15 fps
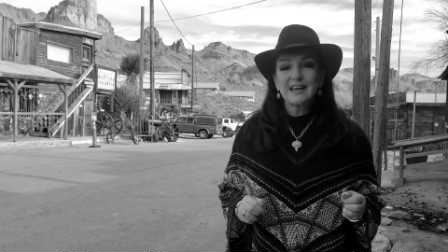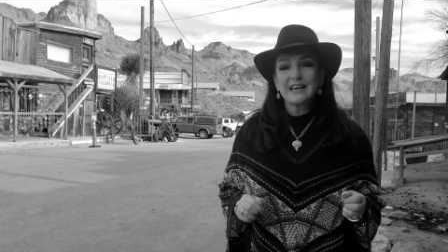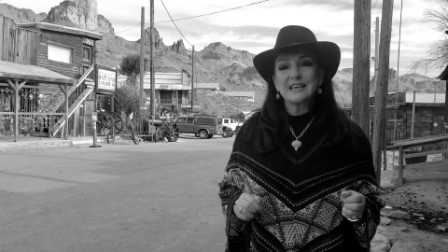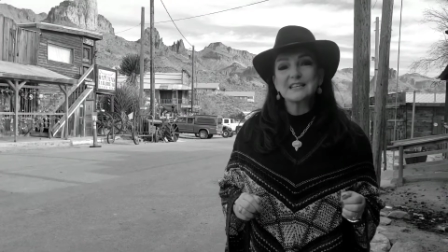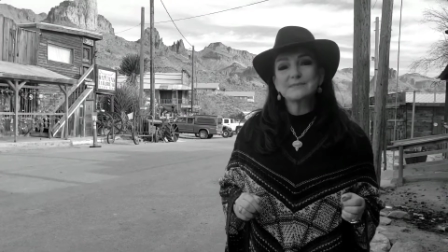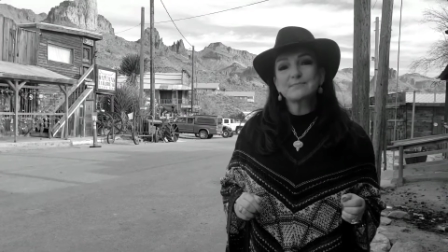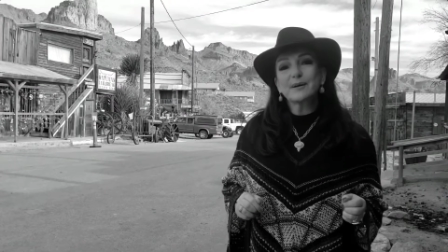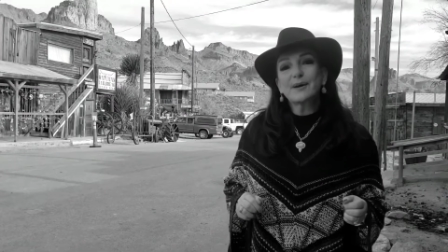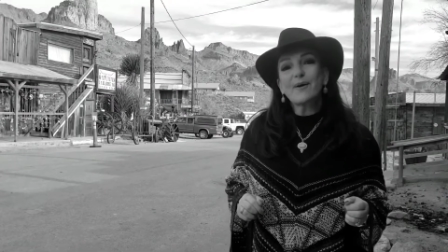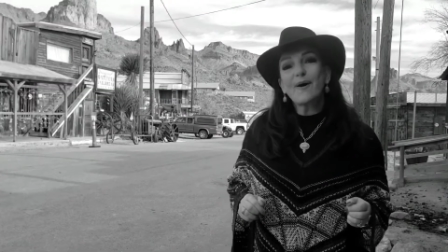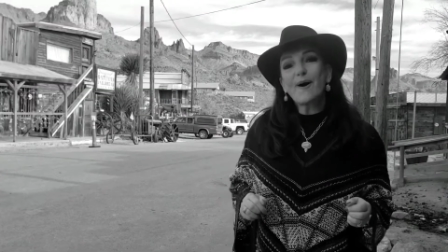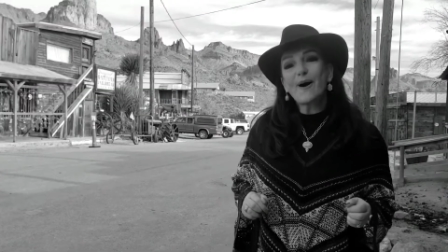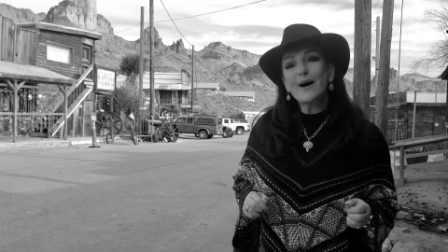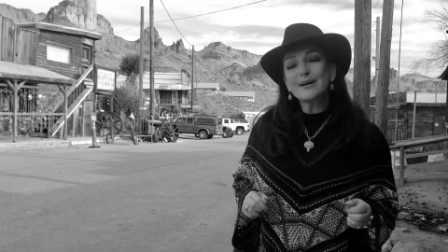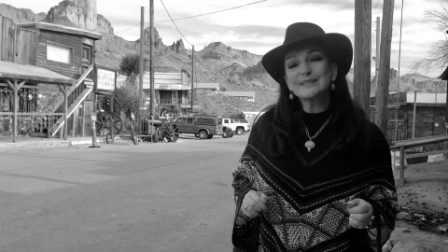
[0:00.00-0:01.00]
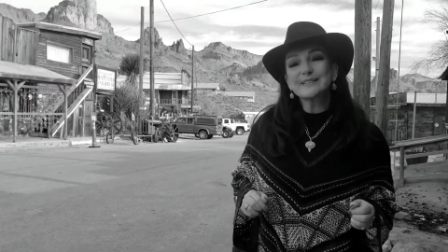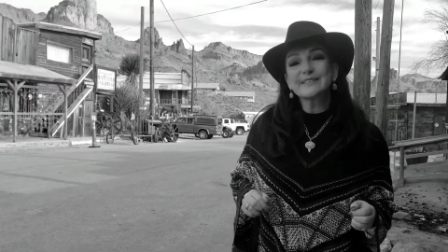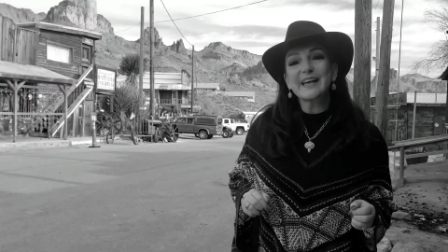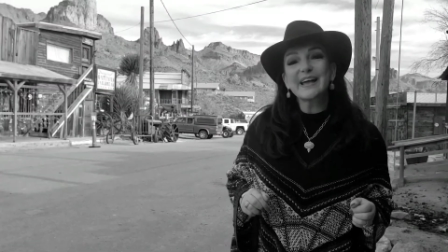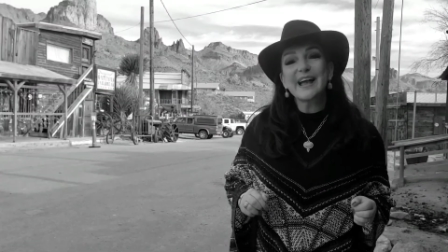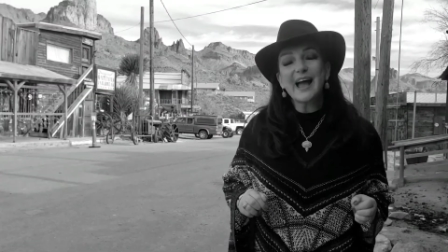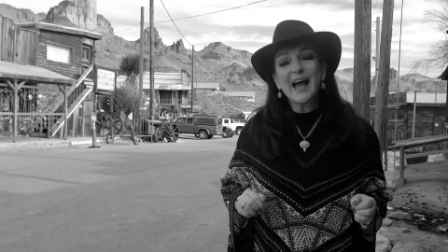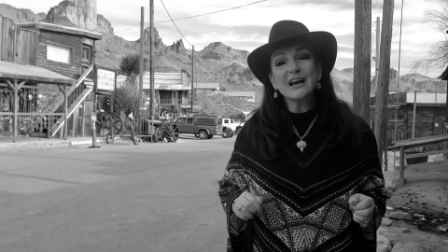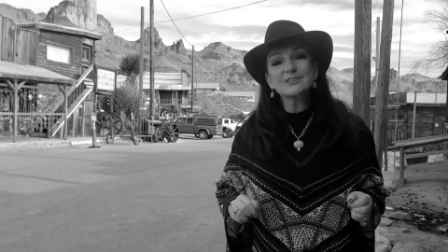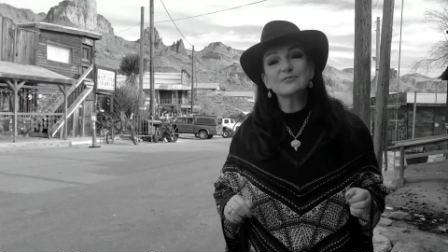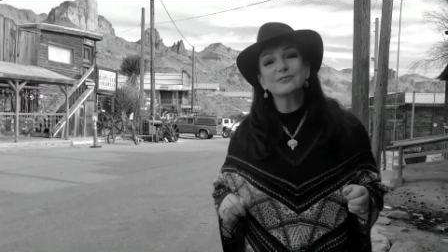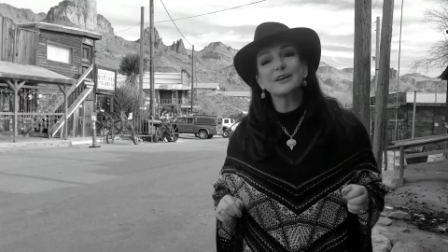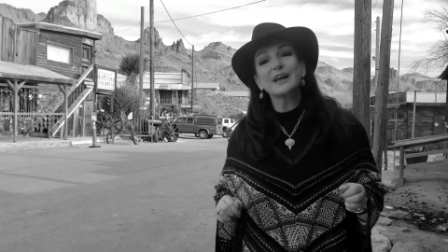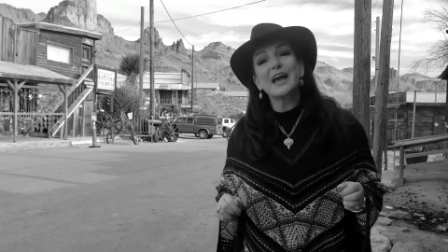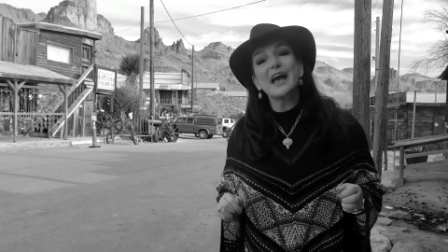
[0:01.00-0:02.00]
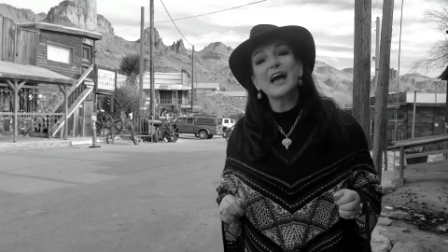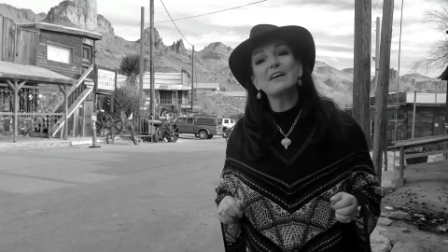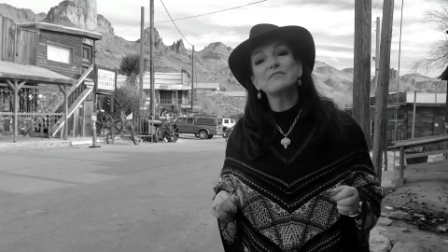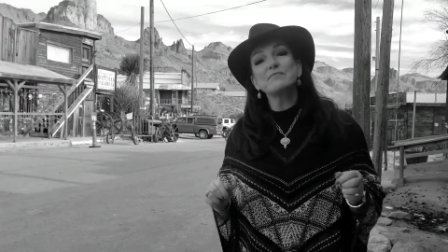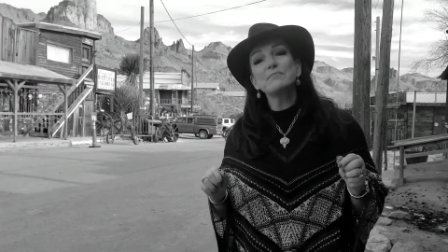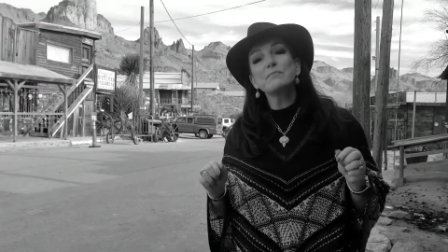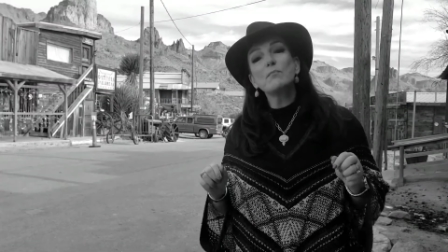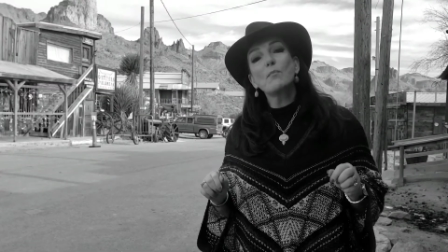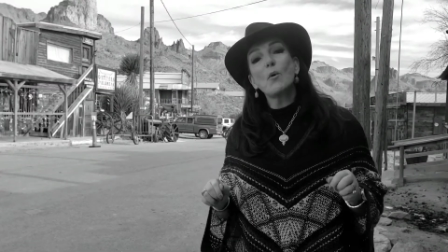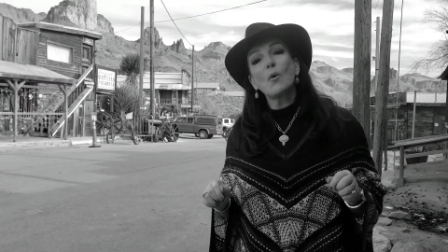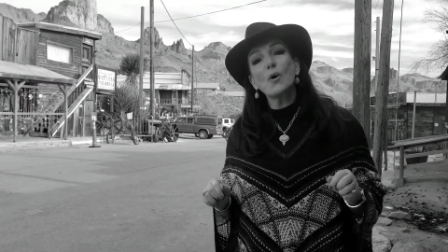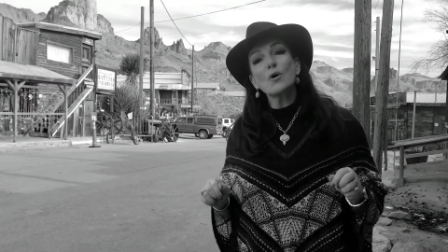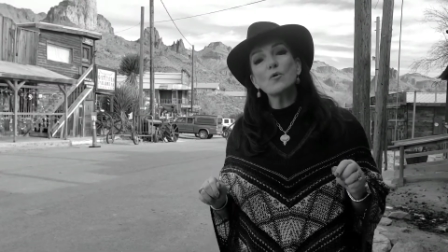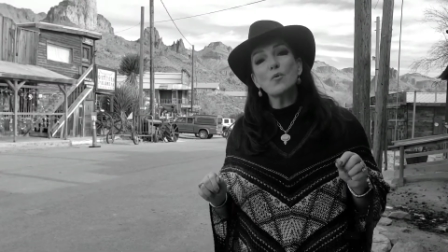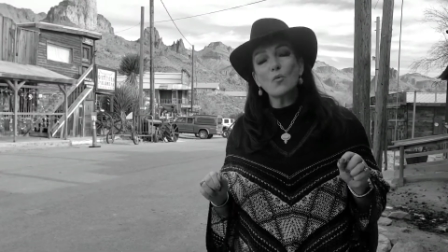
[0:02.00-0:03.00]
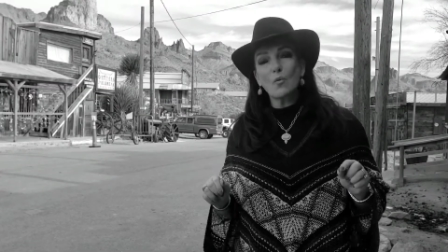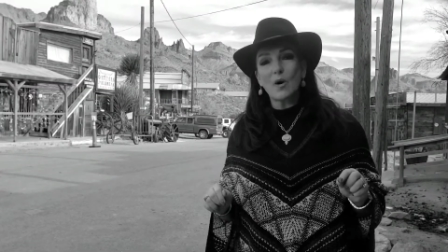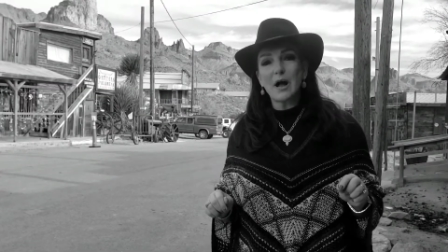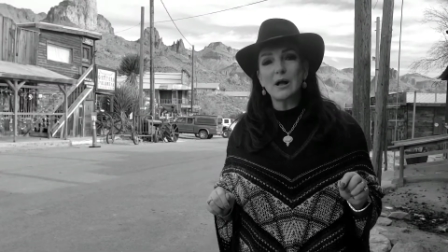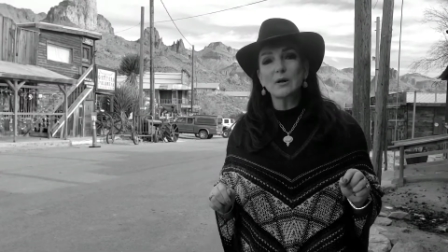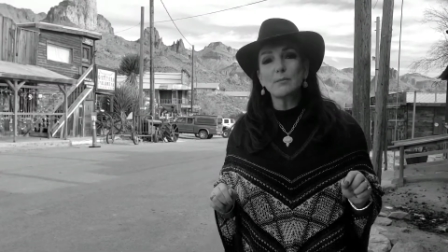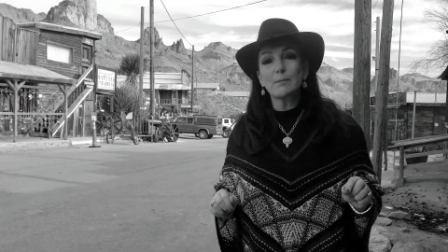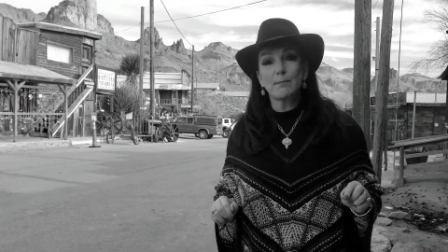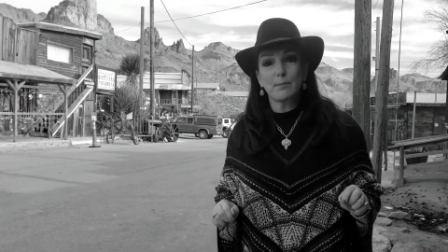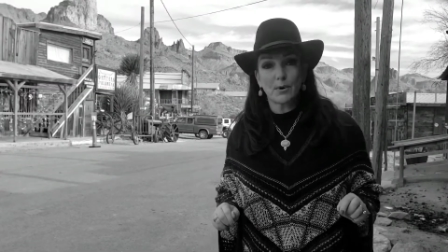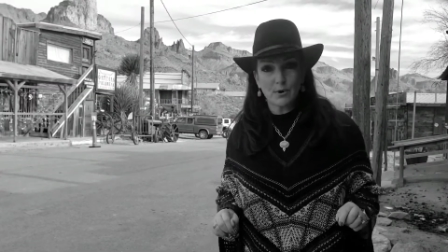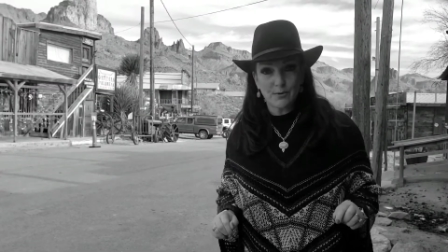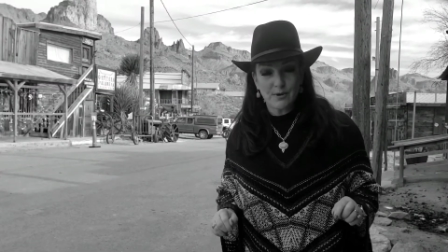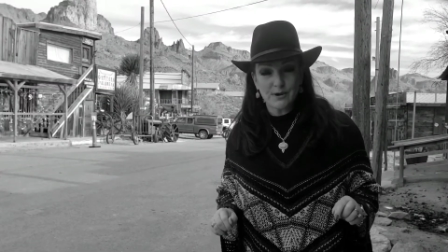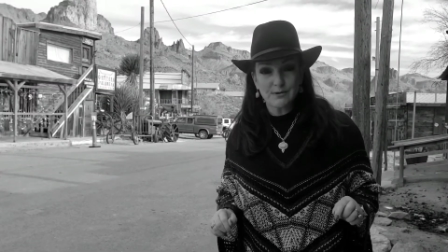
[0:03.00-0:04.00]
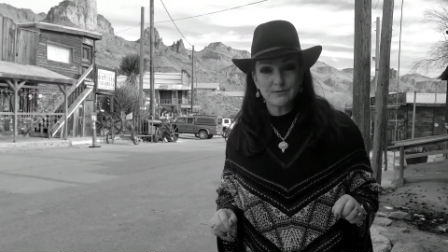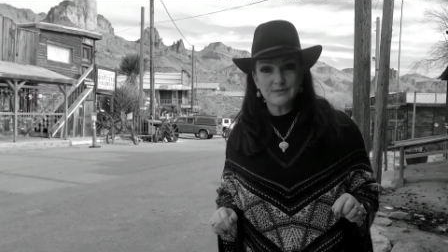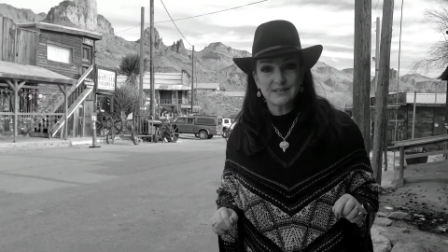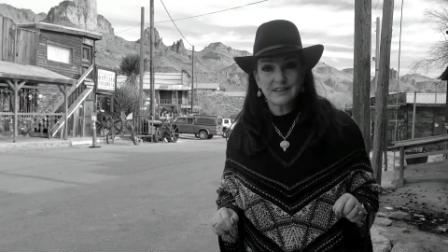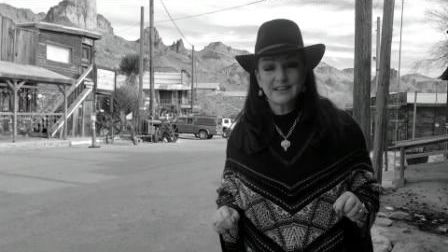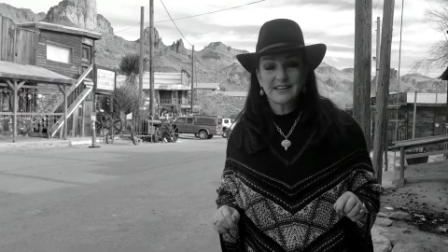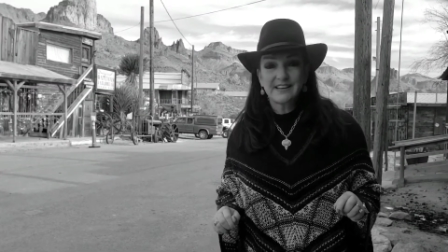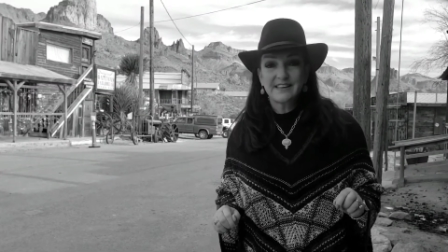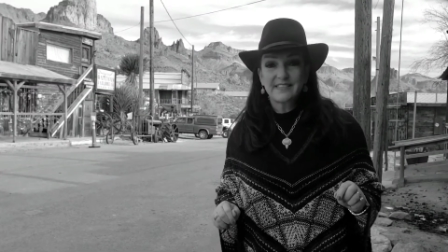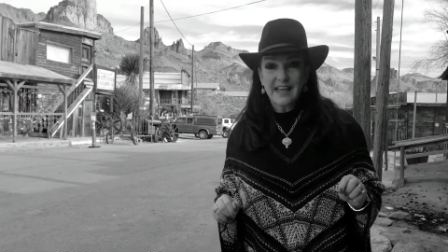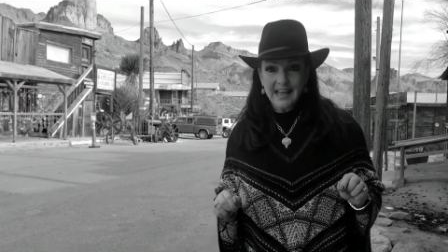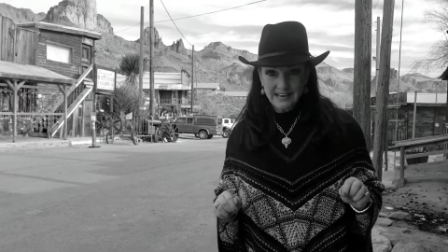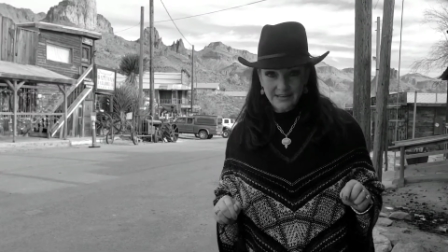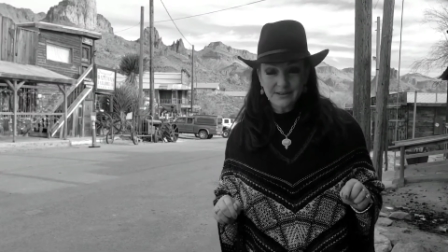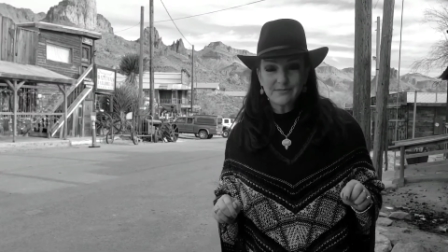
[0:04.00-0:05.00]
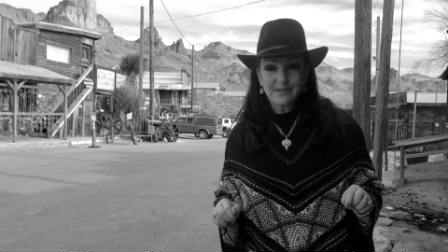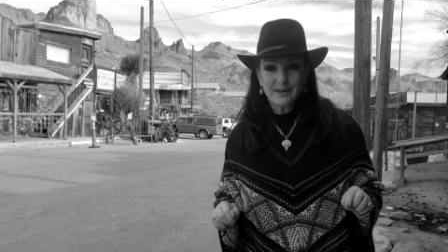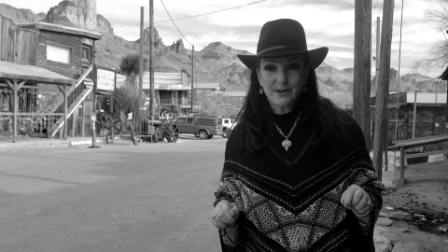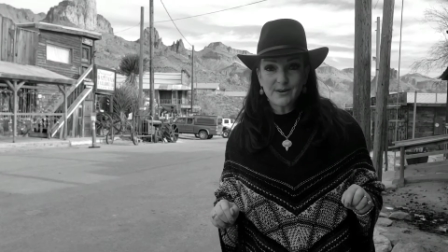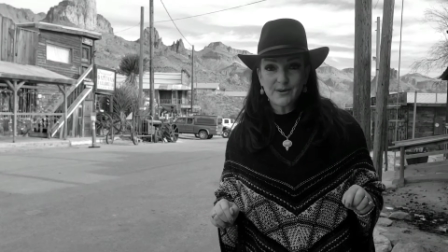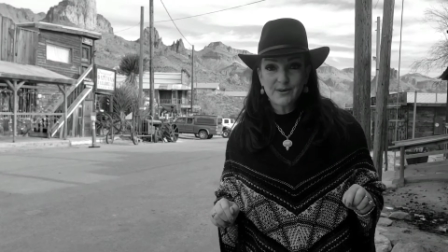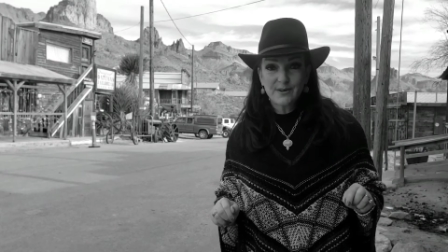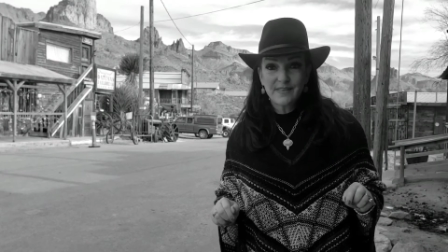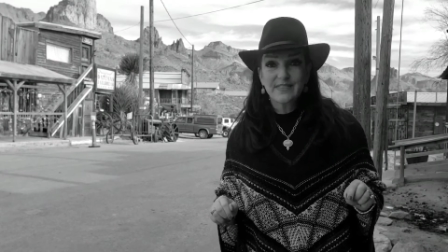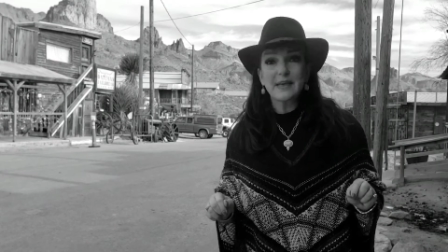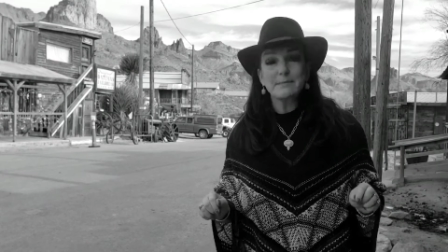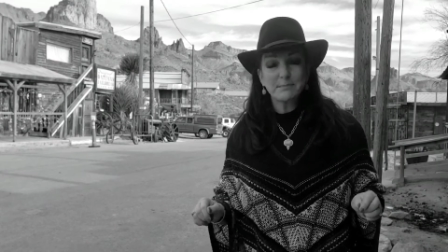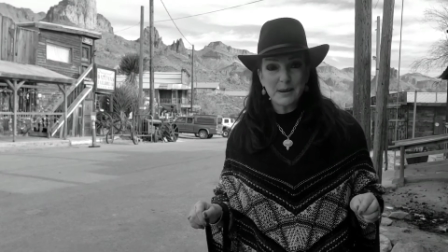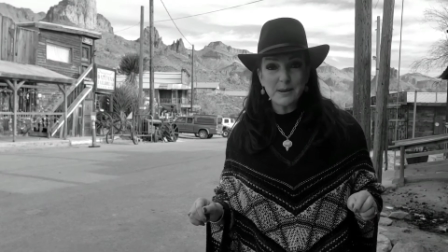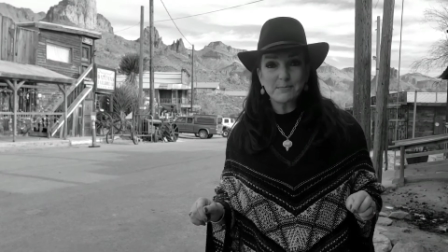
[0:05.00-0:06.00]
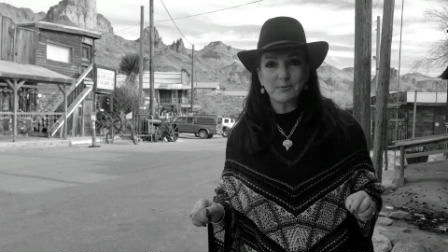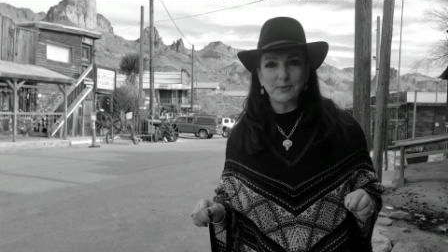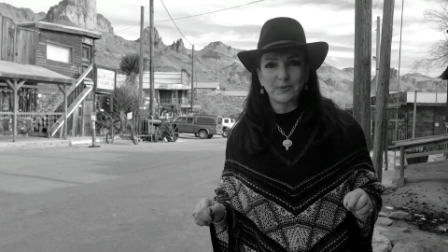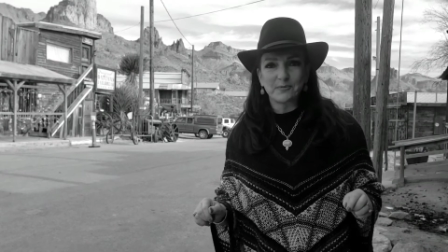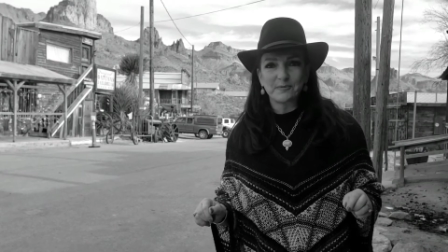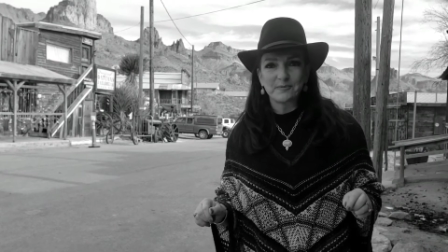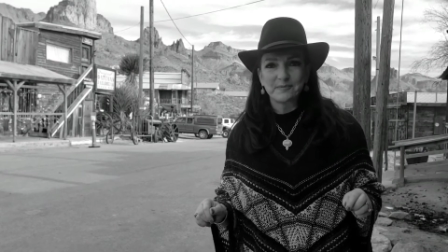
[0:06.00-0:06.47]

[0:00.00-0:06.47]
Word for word: is because they actually have more wild burros that live here than people.